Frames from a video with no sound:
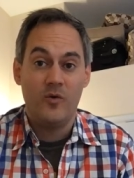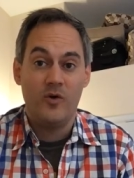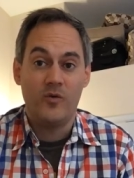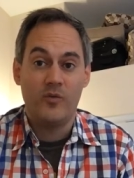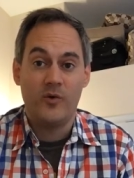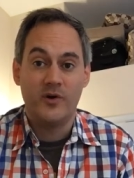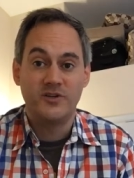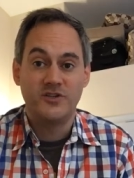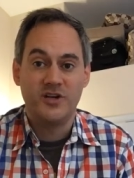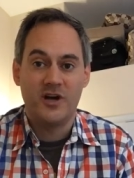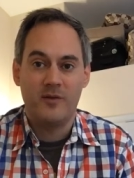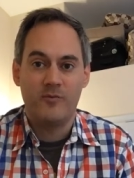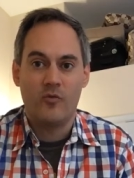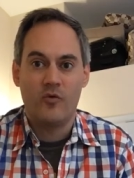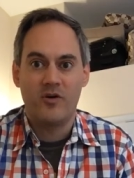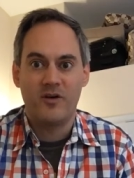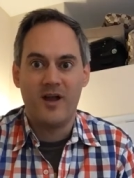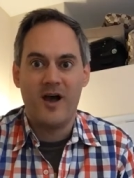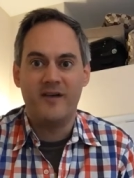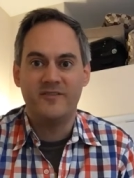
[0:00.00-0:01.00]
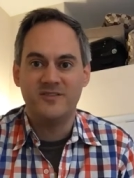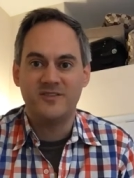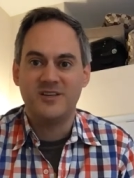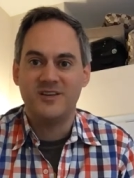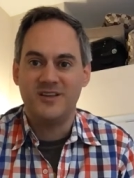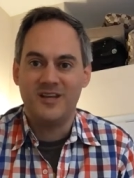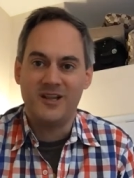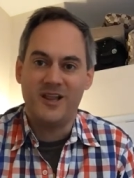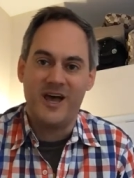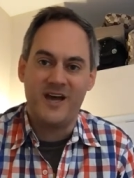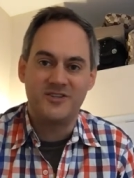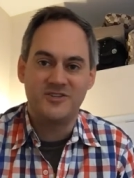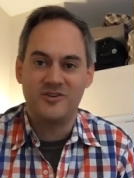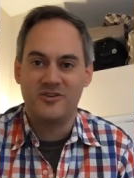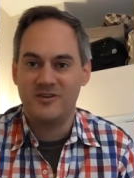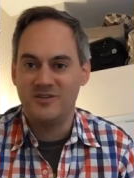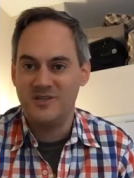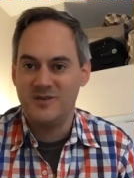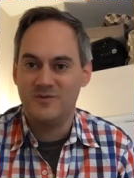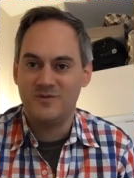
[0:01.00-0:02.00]
with what John Morton obviously did last year
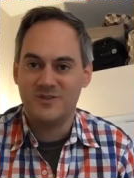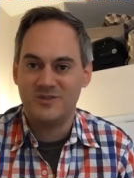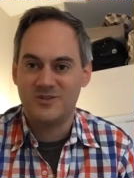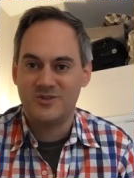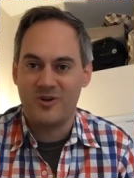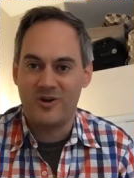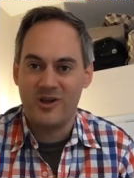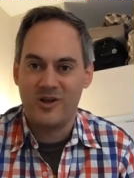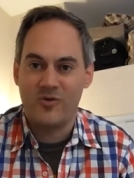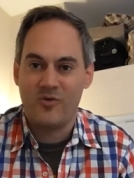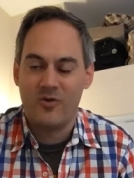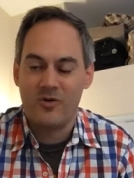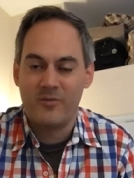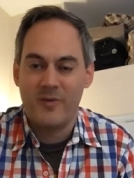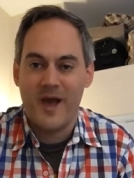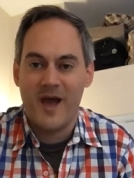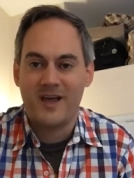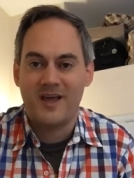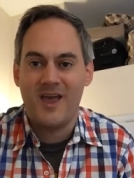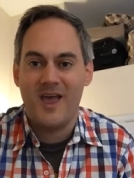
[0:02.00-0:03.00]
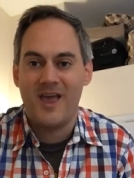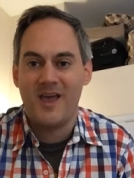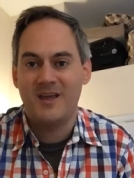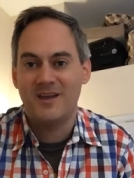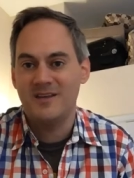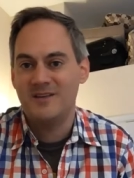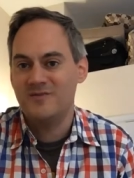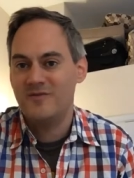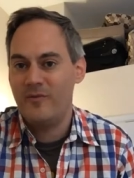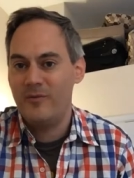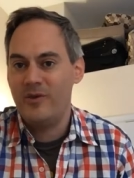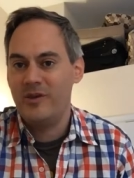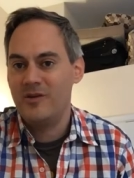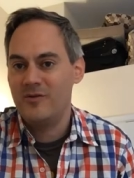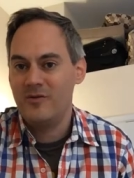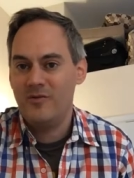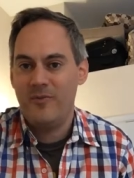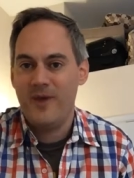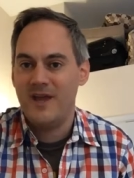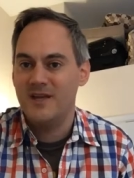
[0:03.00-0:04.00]
because he was the starting quarterback, and he's familiar
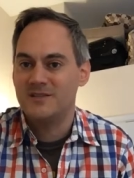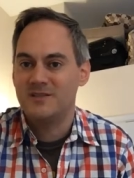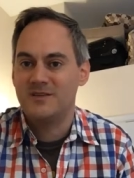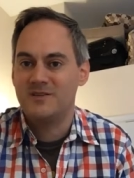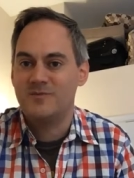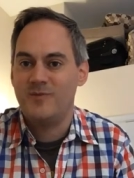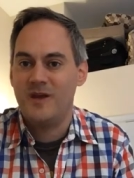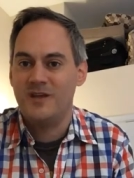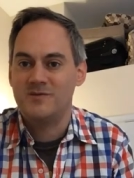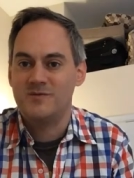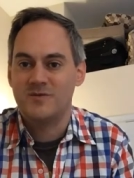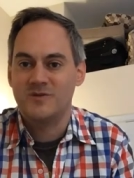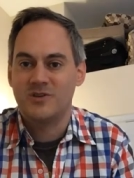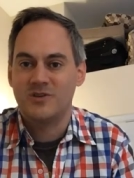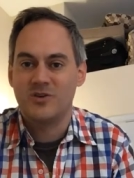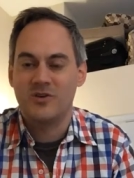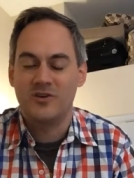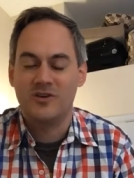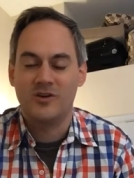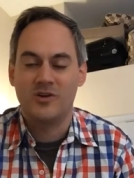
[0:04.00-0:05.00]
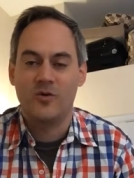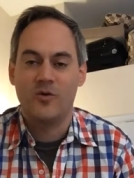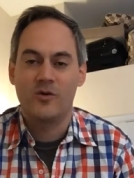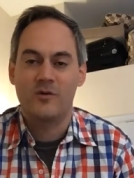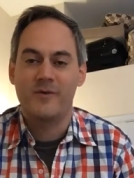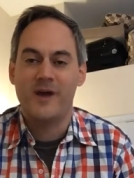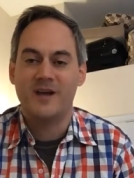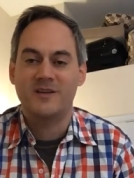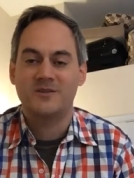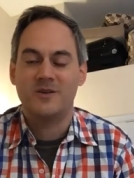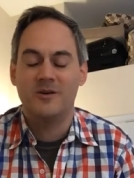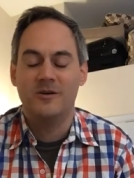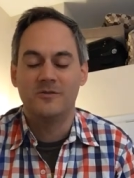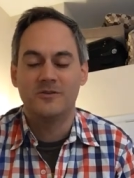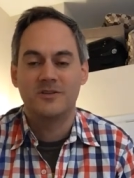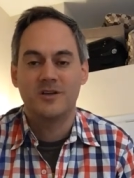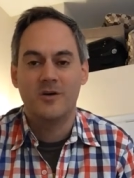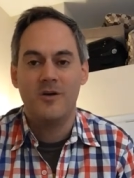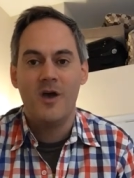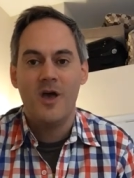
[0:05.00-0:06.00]
with Bates because Bates was the quarterback's
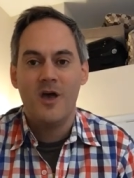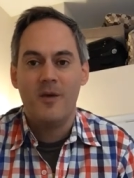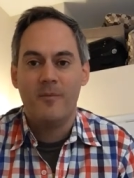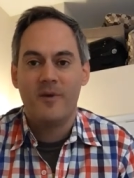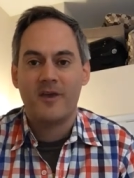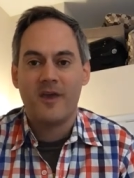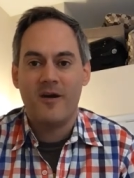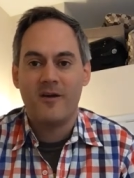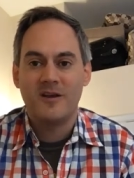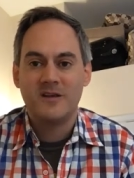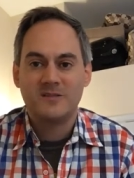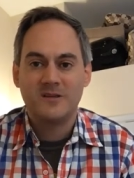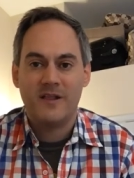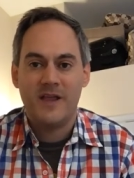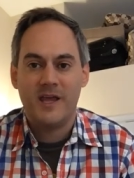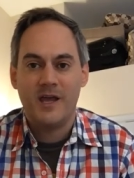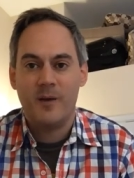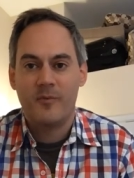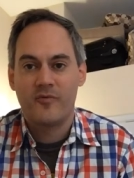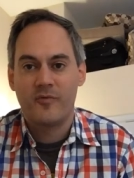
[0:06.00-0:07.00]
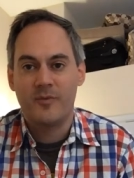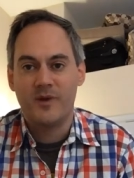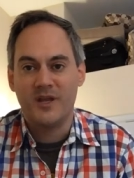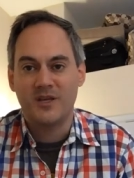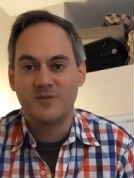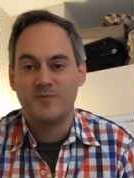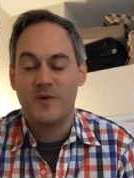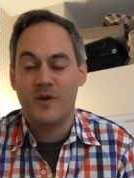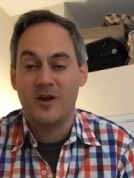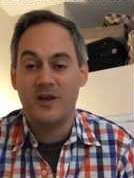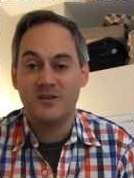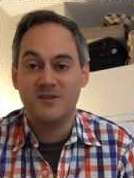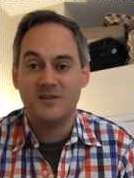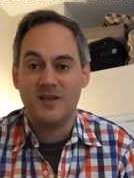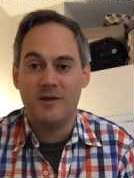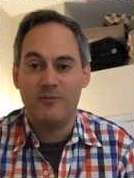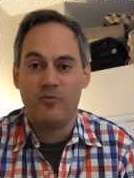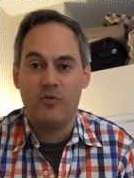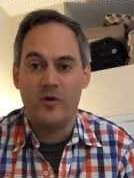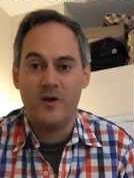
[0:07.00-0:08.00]
coach. So McCown has a leg up from an experience
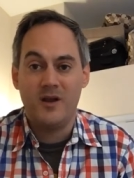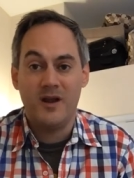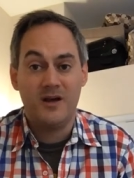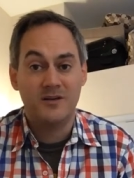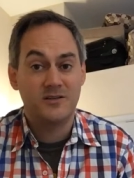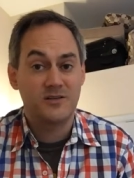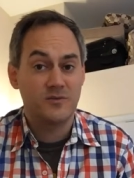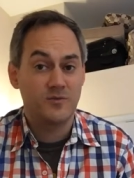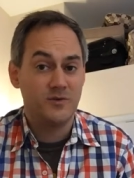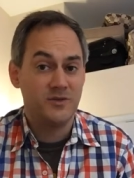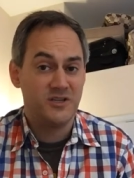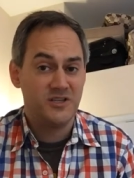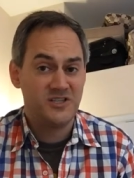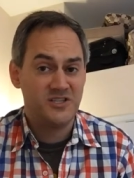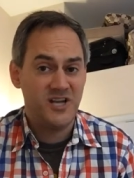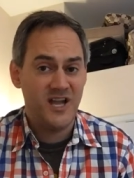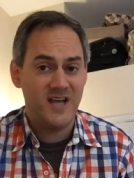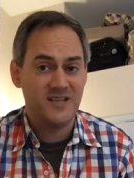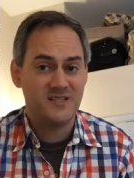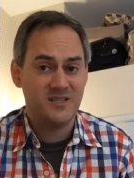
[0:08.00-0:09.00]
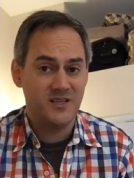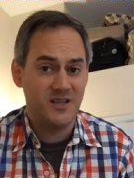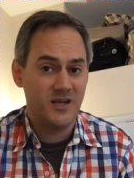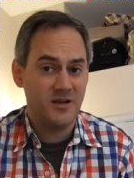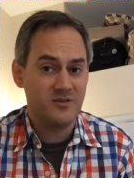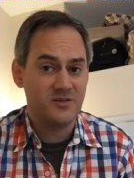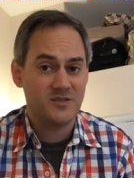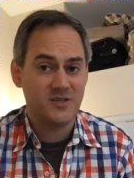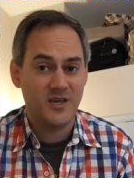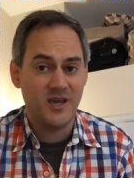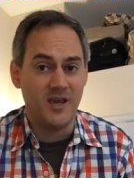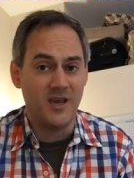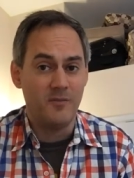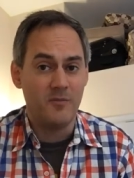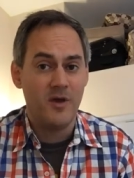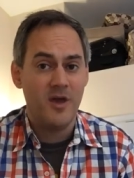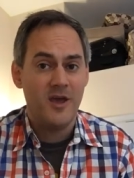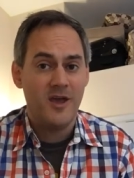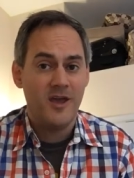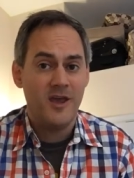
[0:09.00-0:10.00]
standpoint, not just with the Jets and their
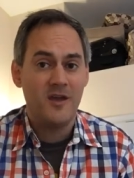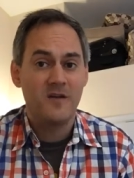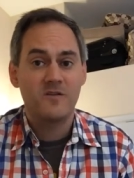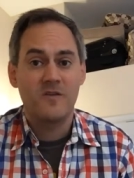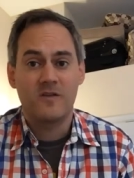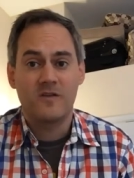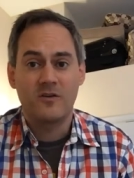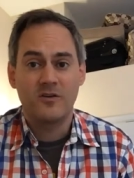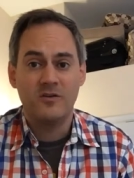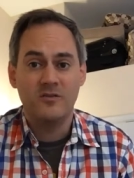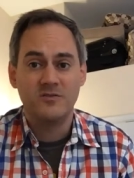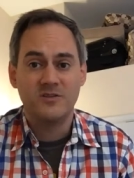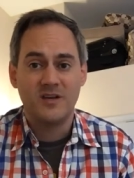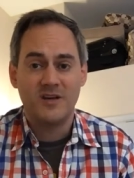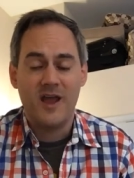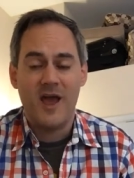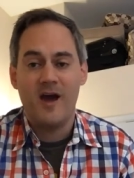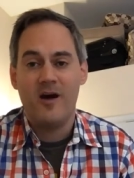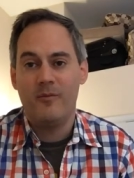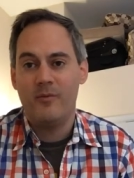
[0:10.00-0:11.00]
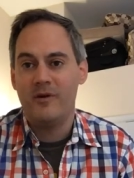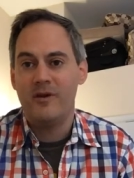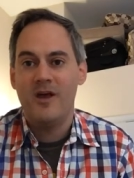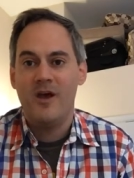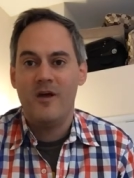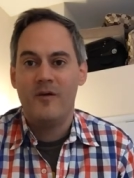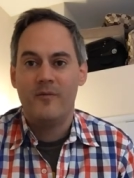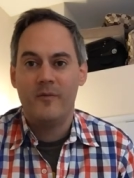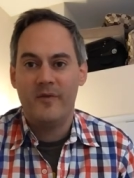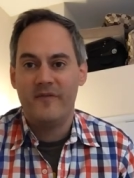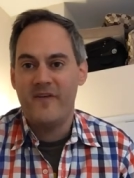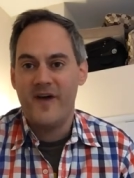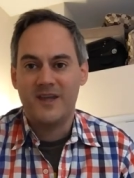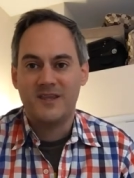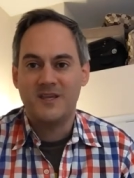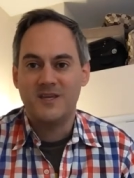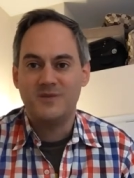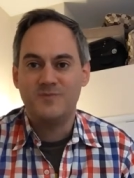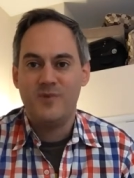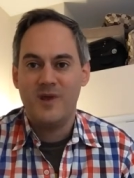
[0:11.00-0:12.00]
scheme here that they're using now, but the fact
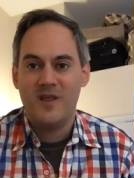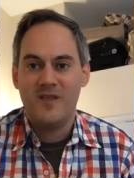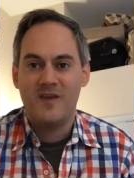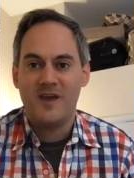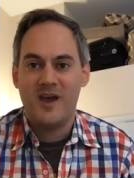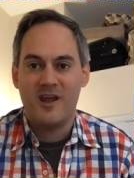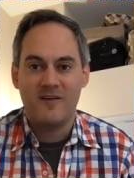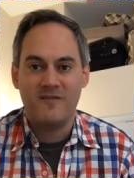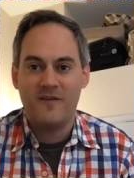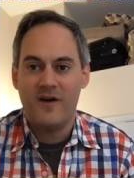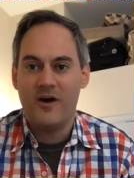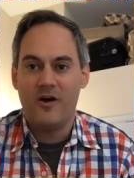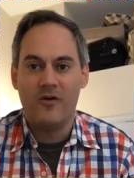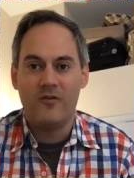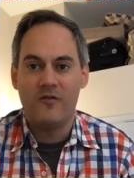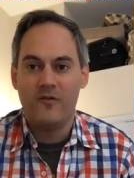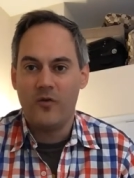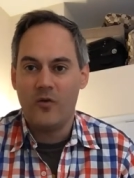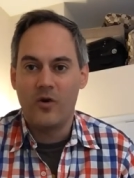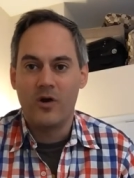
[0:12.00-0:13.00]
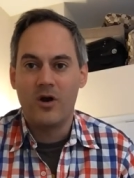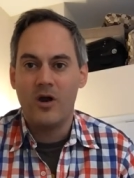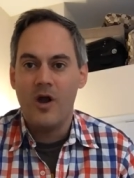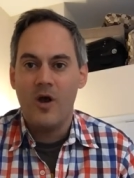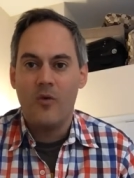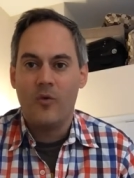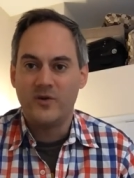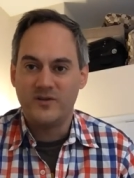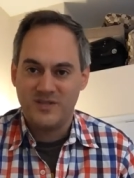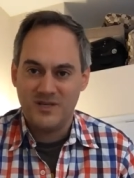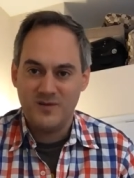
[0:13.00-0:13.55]
that he's been in the NFL for what